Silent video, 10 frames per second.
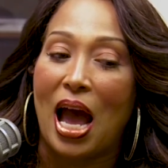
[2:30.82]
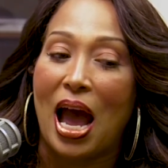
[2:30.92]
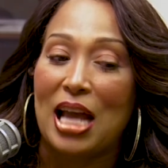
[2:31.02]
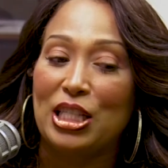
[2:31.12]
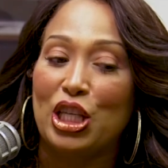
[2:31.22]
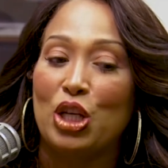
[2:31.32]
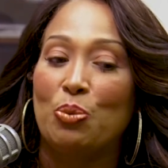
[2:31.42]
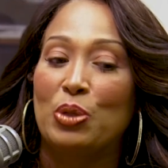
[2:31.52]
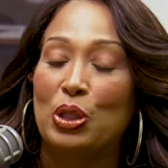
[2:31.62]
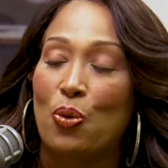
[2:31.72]
Ice Cube
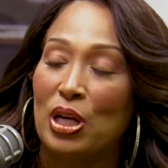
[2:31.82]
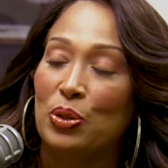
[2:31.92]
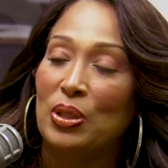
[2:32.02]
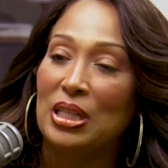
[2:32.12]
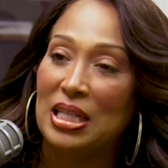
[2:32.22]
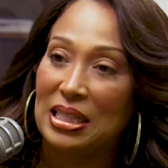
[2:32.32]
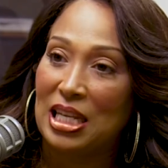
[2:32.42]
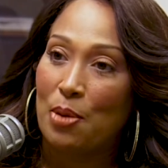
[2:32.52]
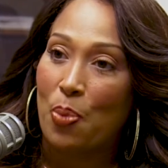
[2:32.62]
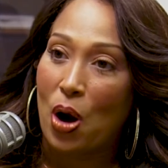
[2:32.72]
was going to a
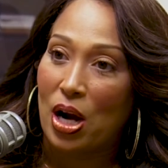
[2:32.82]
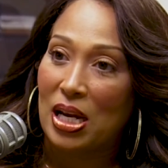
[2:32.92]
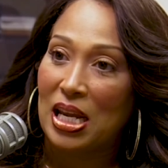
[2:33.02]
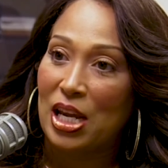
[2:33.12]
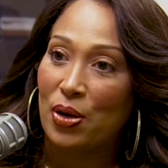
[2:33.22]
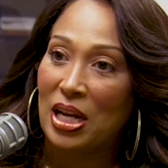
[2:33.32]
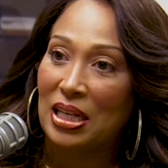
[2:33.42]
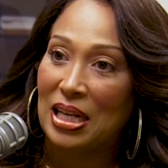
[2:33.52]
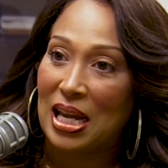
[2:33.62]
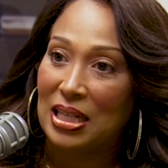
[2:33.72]
listening party here in
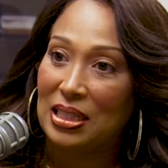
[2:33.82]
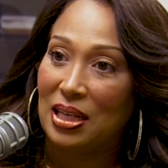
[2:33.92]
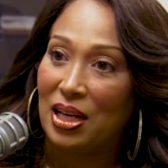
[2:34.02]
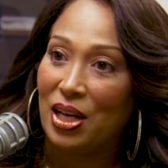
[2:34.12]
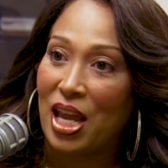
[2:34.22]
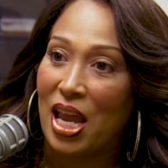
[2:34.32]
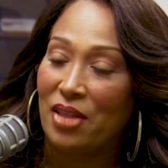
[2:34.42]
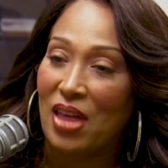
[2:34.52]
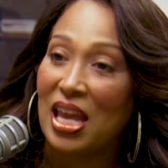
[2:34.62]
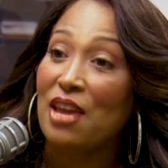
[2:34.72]
Atlanta
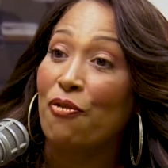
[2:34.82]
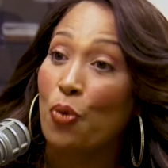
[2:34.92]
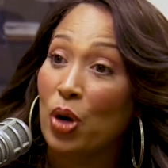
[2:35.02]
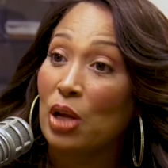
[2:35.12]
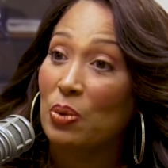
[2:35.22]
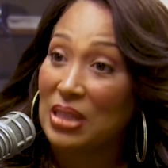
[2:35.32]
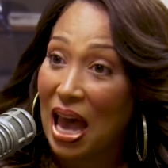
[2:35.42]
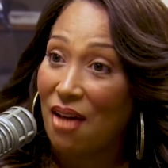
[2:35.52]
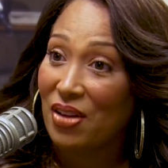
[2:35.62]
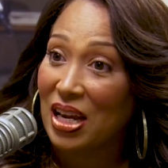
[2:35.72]
that E40 was
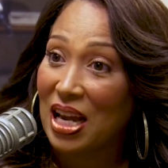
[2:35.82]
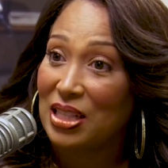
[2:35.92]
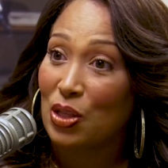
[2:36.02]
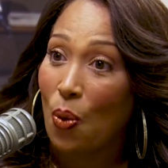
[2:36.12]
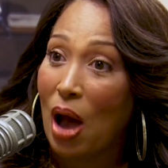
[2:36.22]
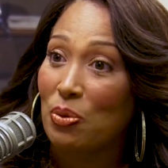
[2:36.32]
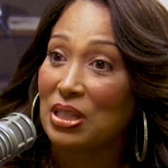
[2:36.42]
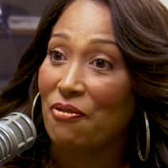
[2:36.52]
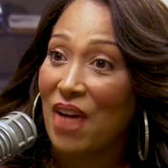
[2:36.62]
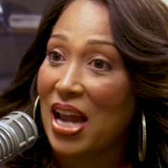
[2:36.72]
having. And so I was
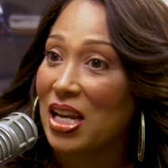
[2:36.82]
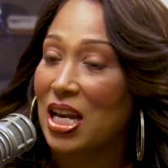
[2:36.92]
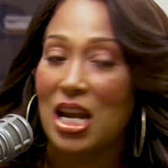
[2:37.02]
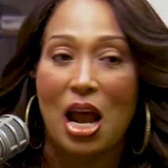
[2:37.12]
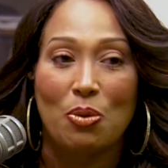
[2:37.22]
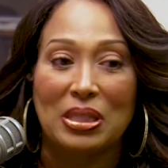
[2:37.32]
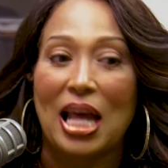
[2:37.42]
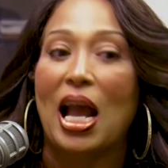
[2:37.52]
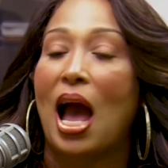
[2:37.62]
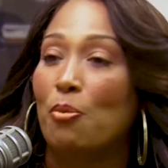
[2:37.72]
invited, and I was
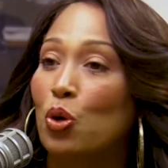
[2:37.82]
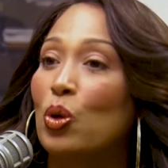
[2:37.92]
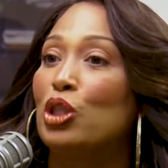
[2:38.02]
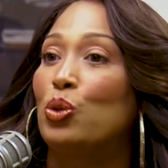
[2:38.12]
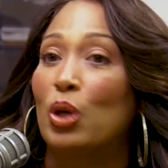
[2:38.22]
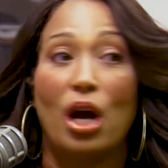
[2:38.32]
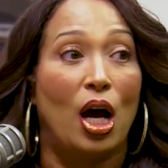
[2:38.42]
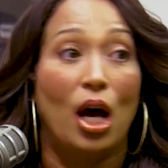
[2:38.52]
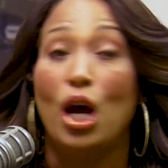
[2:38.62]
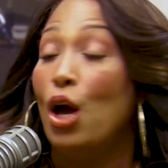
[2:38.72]
like, I'm going
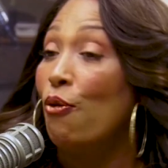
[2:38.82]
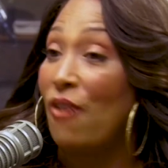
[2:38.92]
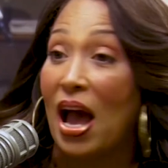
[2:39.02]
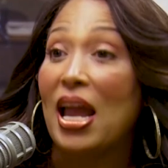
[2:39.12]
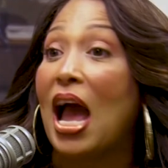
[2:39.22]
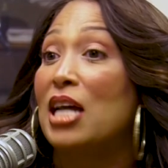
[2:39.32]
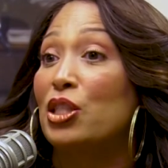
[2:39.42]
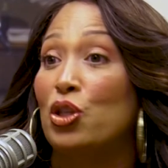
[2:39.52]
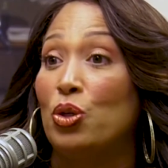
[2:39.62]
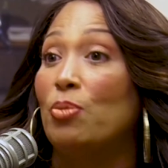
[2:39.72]
to find Ice
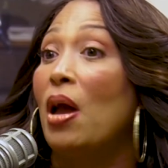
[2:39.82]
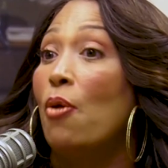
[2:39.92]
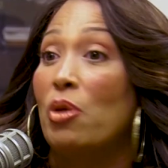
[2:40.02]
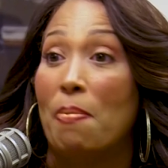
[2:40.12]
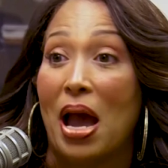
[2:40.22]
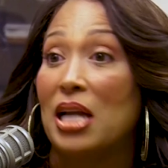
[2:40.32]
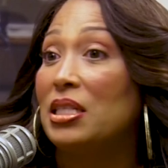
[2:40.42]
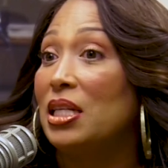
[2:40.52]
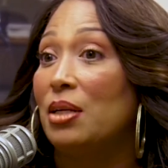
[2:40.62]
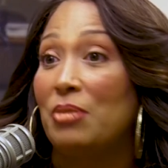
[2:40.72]
Cube, remind
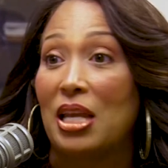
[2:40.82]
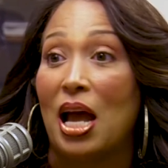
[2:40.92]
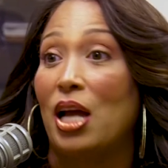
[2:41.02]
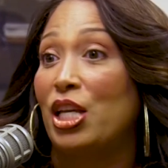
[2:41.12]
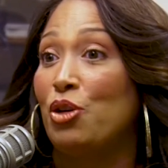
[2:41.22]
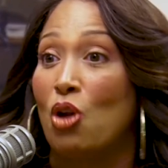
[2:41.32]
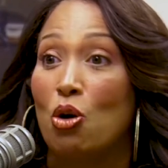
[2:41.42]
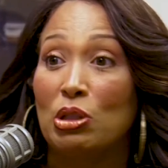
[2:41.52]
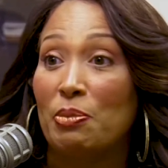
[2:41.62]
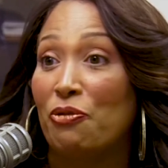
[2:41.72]
him that he
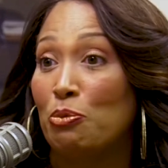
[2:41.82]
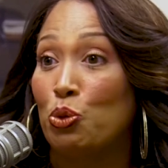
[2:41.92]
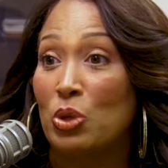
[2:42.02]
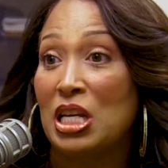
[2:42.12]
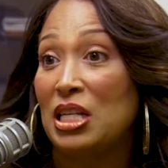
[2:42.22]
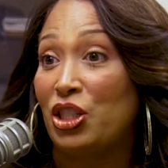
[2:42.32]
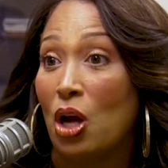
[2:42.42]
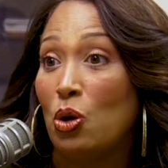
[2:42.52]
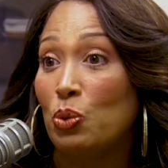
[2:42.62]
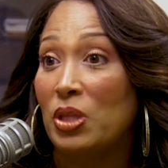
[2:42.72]
knows me from doing these
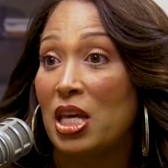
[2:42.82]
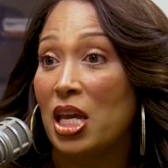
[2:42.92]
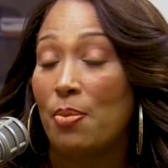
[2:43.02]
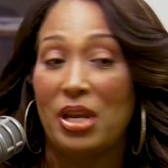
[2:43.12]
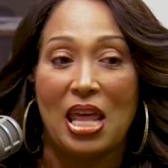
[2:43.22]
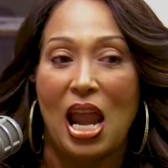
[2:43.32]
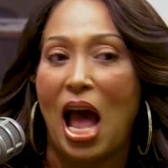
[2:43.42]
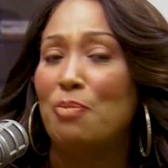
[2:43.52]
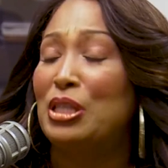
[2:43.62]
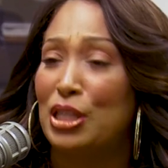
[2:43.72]
shows with him and that
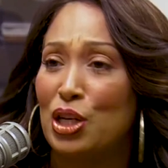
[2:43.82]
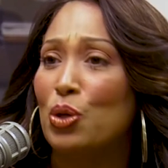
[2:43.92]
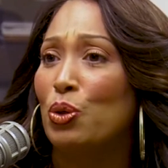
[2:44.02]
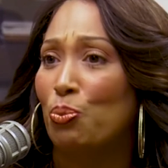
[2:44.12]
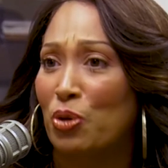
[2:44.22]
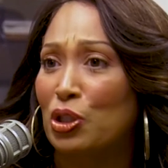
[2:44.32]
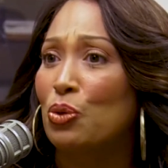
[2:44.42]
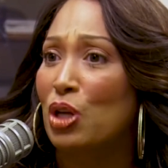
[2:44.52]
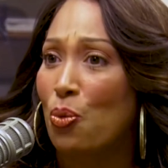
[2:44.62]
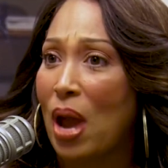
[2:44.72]
I'm still
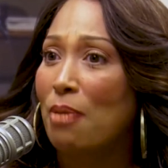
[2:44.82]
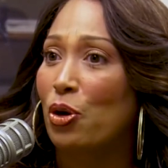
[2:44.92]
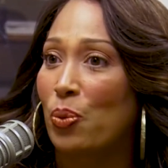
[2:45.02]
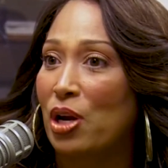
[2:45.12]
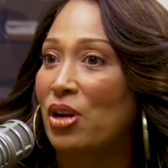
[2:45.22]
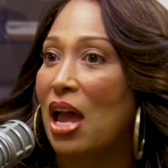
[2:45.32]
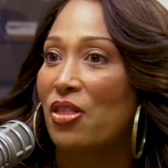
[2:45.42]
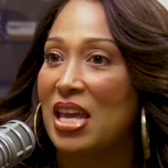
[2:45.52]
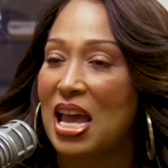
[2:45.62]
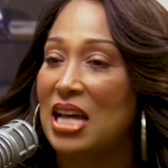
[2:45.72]
pursuing a rap career now that
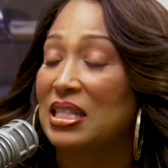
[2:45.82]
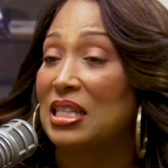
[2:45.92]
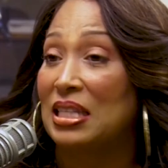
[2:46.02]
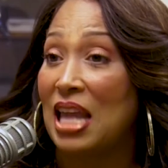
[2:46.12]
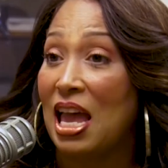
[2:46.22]
he has this